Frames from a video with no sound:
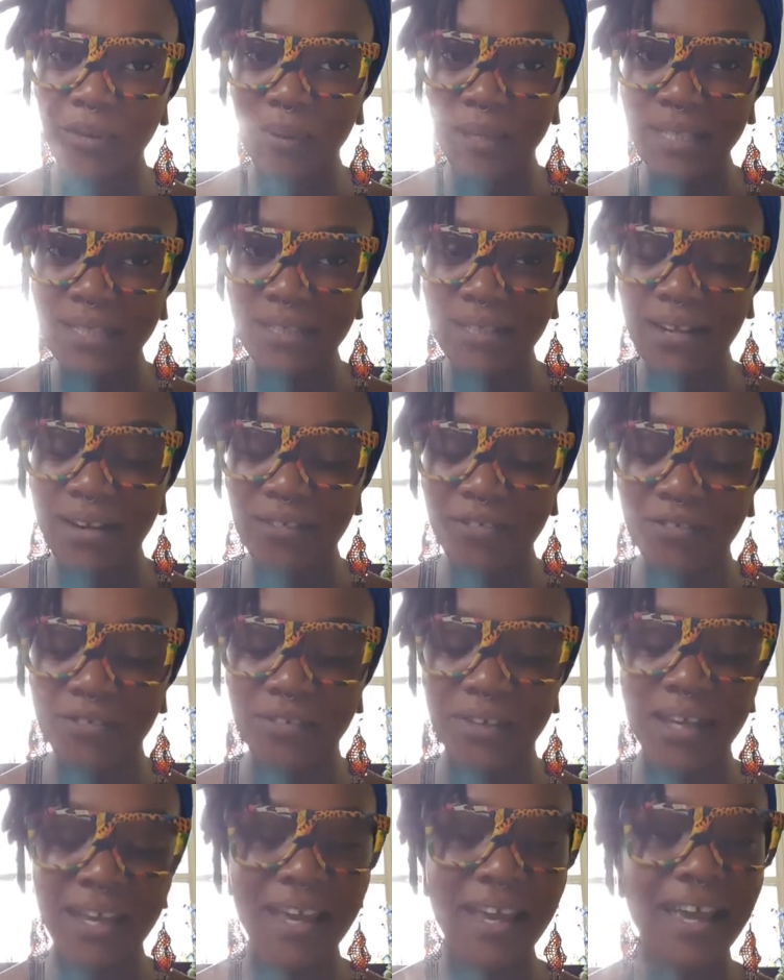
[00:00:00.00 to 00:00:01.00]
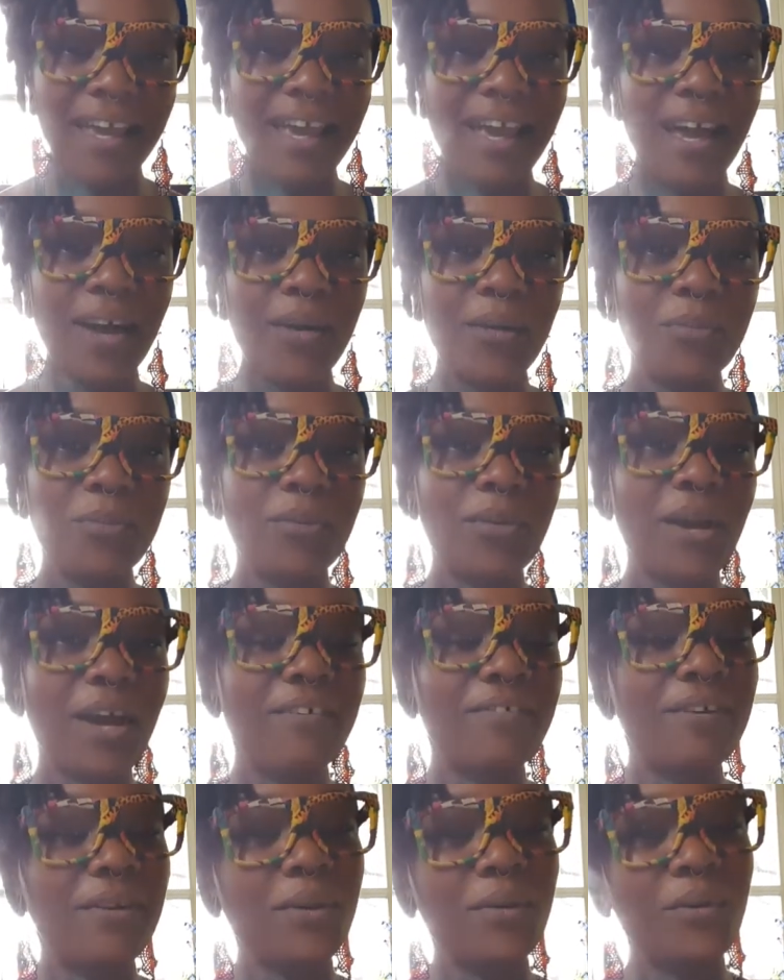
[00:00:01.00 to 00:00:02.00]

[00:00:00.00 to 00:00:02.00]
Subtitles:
myself. I hope you're having a